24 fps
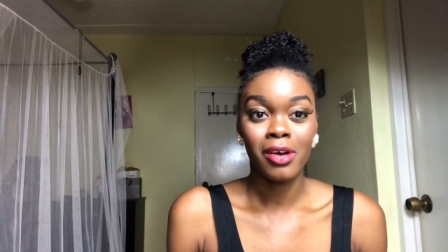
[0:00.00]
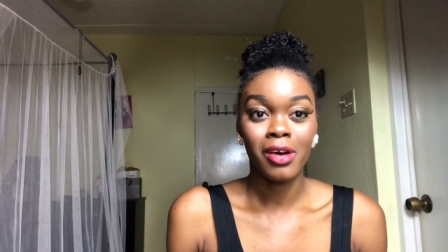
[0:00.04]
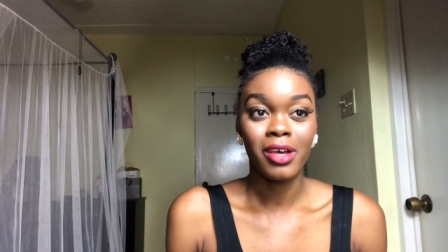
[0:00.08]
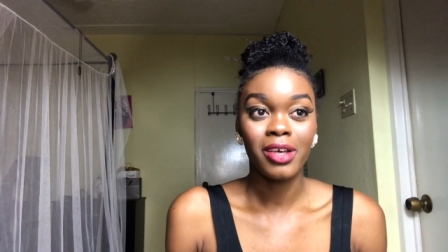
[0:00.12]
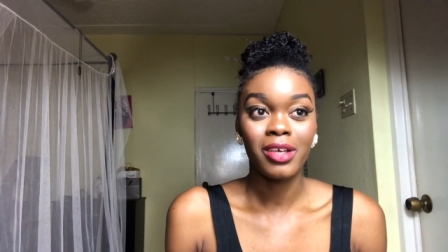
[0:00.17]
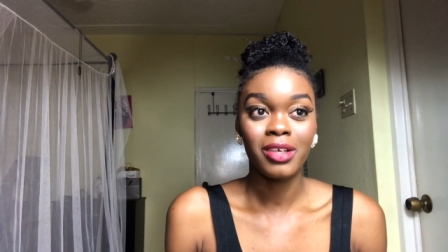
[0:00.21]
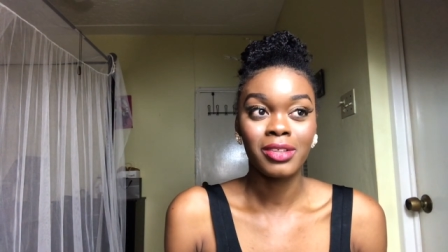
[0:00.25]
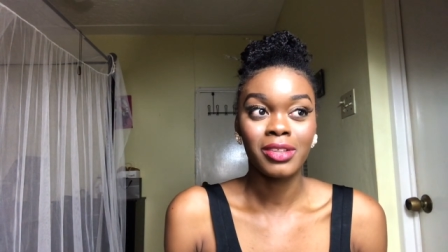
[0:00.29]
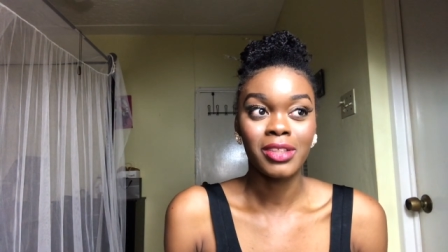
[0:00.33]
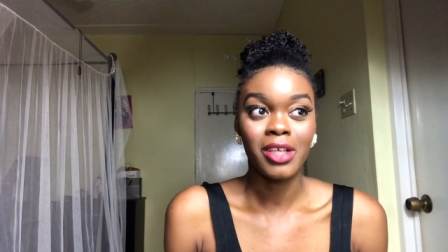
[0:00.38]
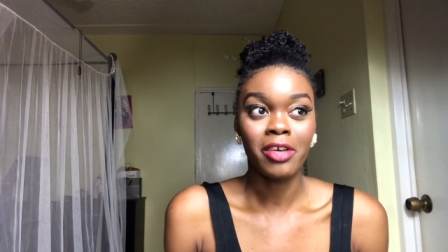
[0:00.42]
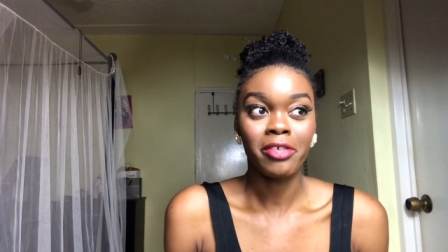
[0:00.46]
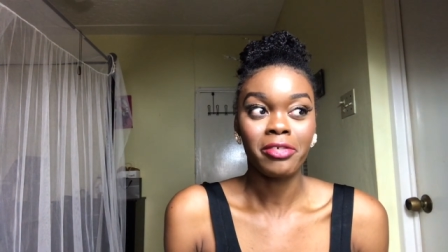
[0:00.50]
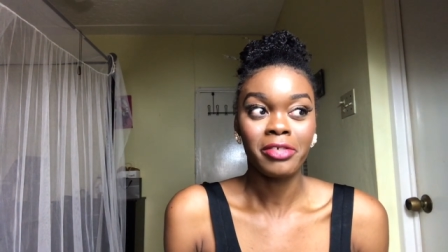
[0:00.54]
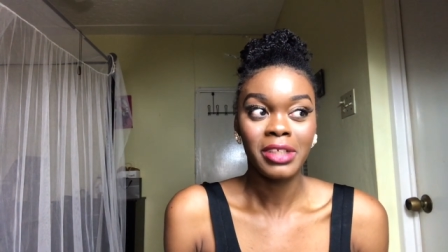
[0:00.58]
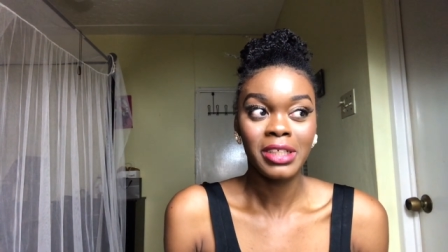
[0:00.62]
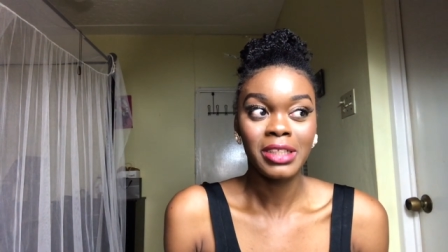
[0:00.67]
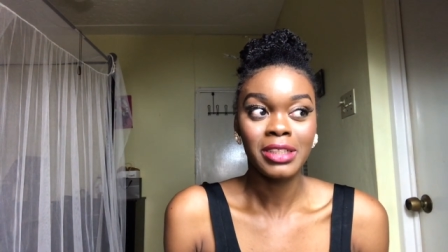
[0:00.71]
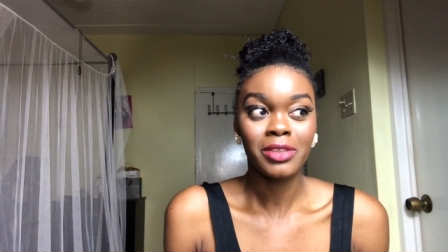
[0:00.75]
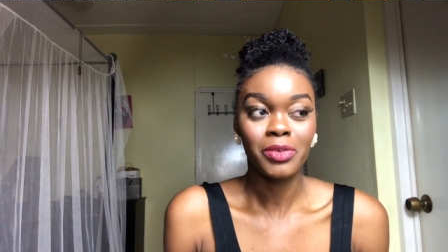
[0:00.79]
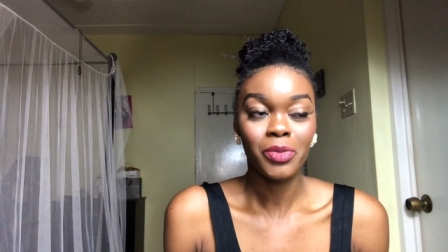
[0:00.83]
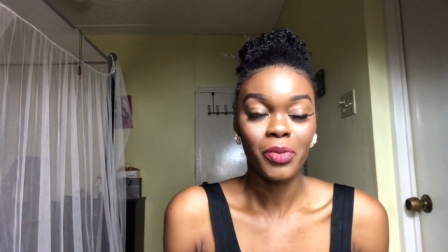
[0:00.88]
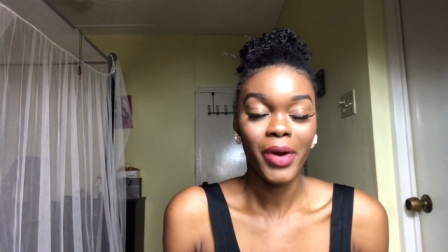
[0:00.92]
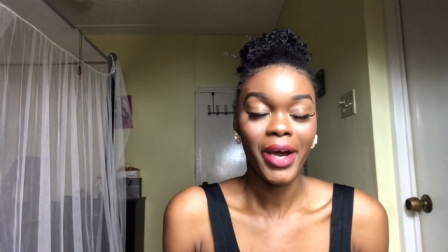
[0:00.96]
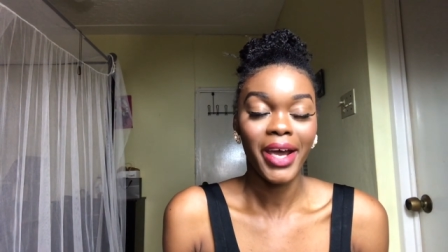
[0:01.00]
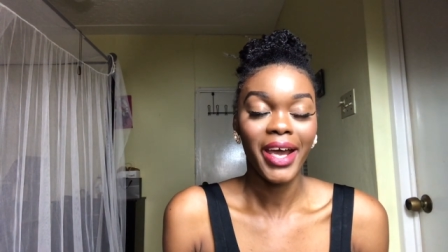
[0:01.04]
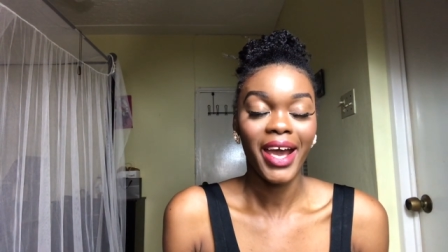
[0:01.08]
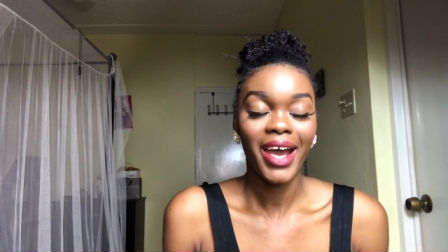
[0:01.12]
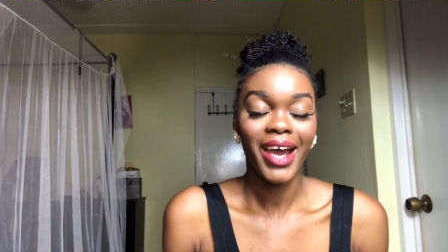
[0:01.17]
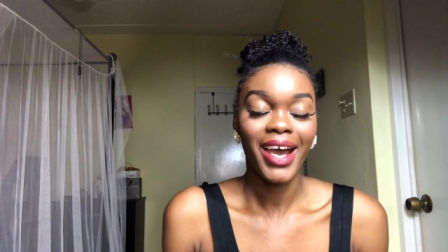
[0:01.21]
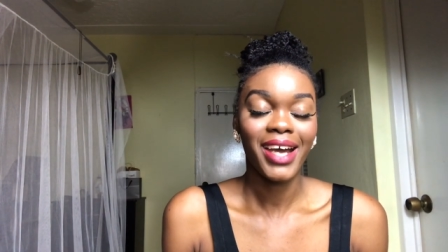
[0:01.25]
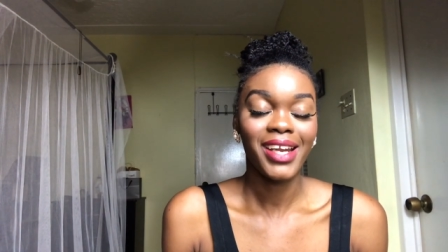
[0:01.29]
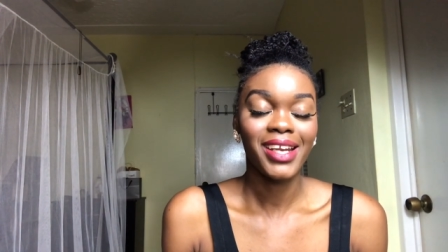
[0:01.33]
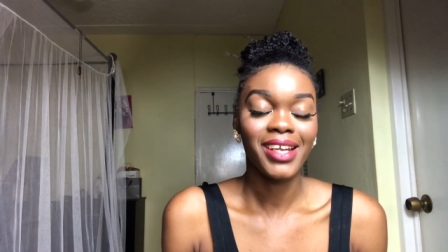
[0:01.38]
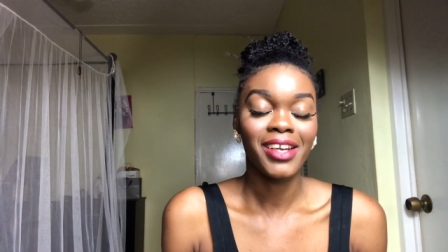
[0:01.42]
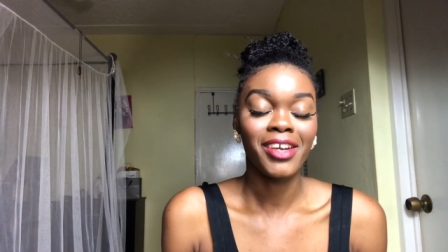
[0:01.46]
is a reason why I
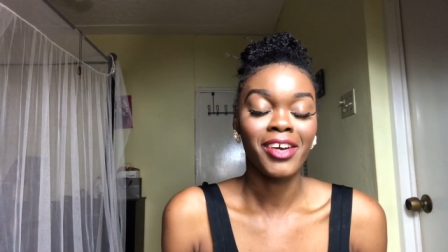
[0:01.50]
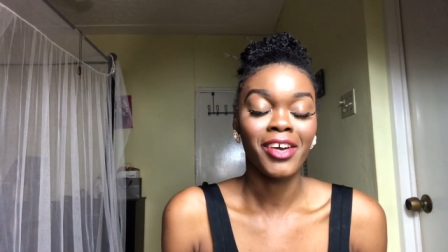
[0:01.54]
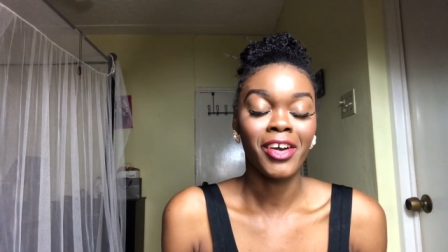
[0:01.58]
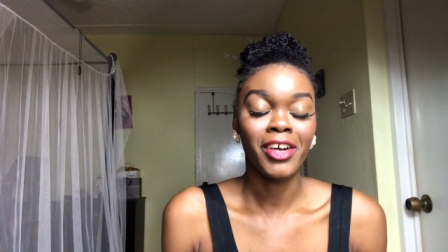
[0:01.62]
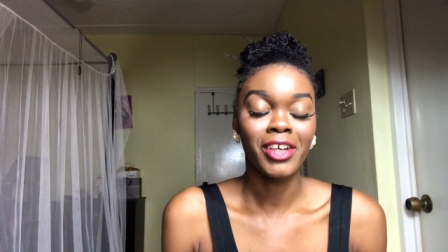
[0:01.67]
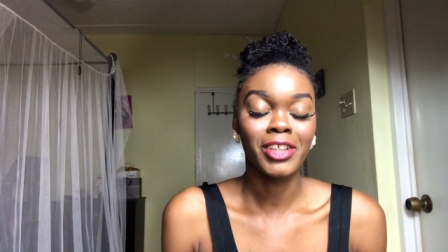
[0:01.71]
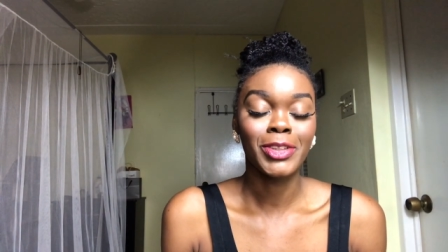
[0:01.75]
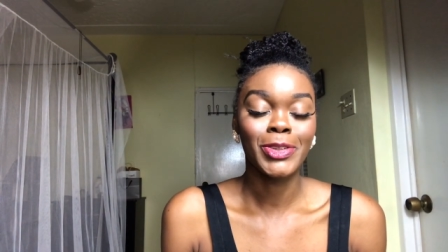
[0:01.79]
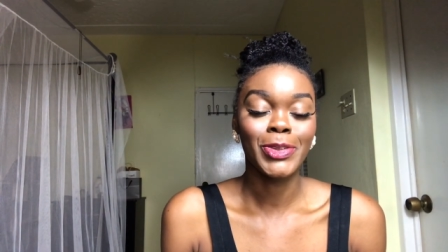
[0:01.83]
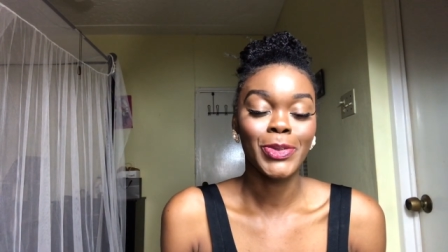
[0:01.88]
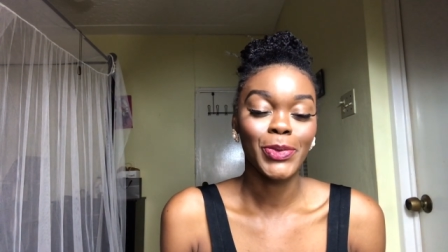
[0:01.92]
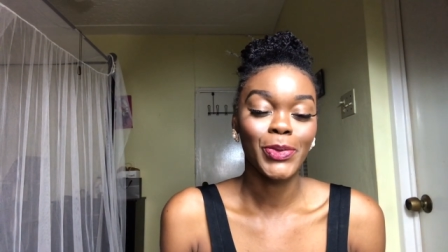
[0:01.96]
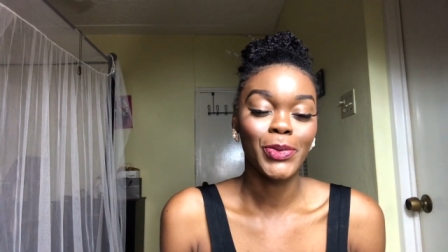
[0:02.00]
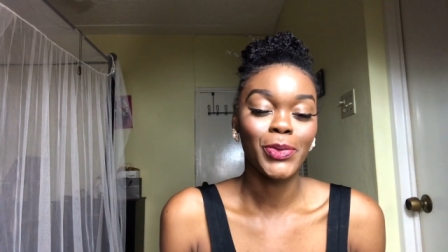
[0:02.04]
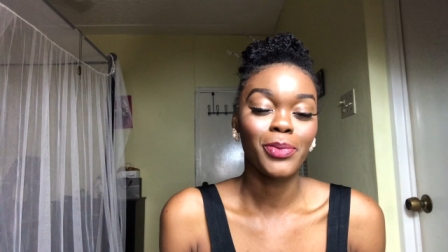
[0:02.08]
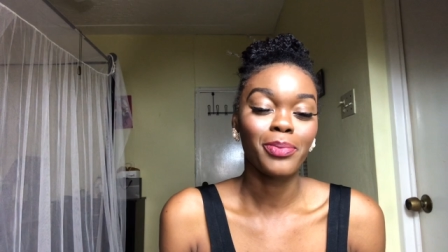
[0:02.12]
added her to